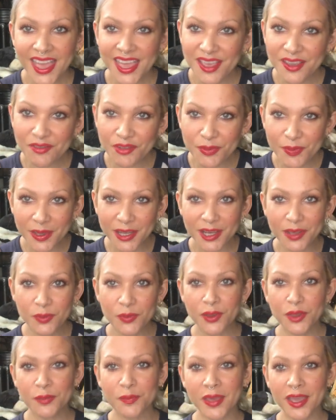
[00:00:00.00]
Hey everybody,
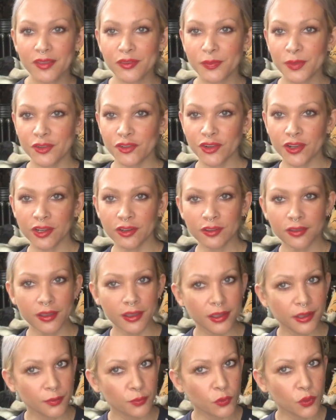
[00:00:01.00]
welcome back to my channel.
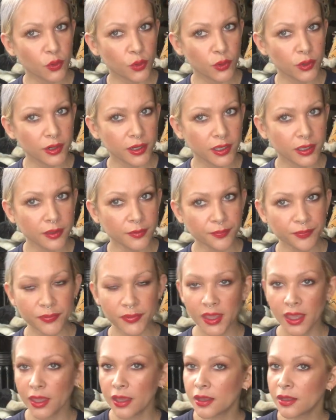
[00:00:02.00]
I am Courtney,
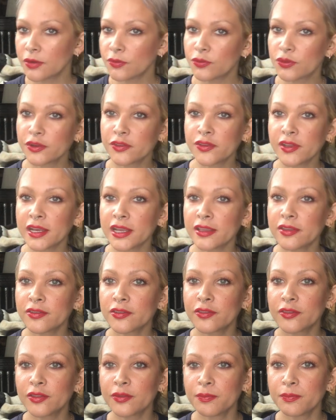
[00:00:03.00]
and for
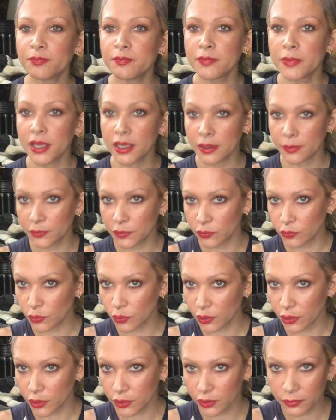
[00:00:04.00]
today's makeup
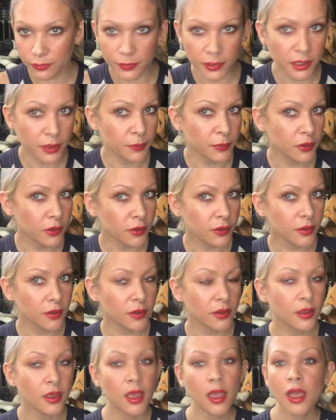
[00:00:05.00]
tutorial, makeup
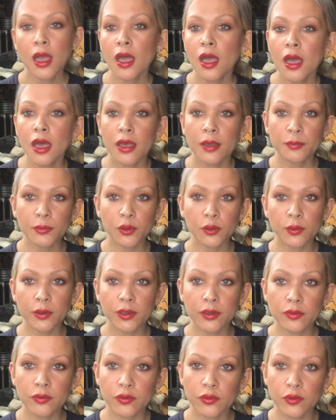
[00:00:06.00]
look, I'm
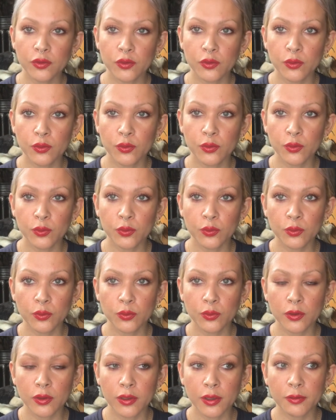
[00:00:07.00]
going
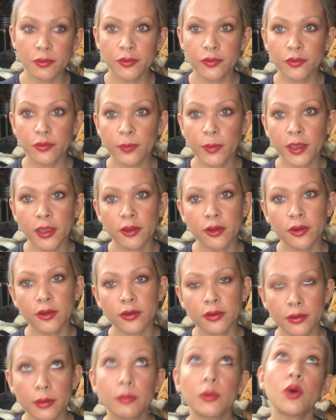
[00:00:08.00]
to, I was
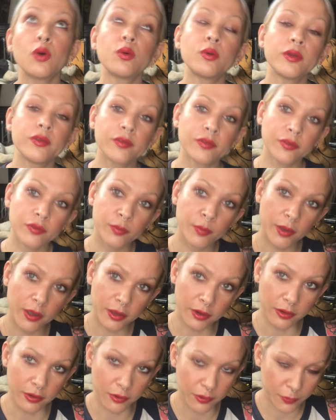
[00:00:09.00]
inspired, I'm always
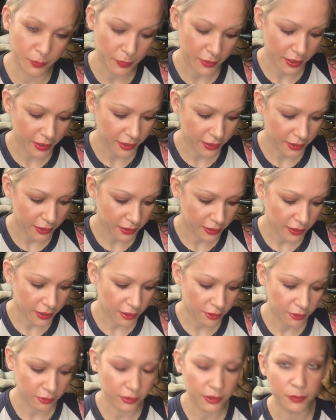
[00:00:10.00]
inspired by
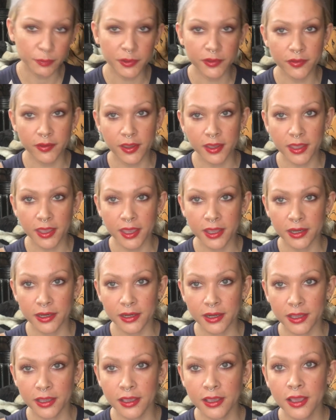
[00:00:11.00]
Carolyn
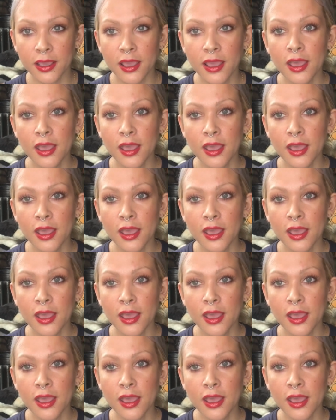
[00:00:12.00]
Bessette-Kennedy.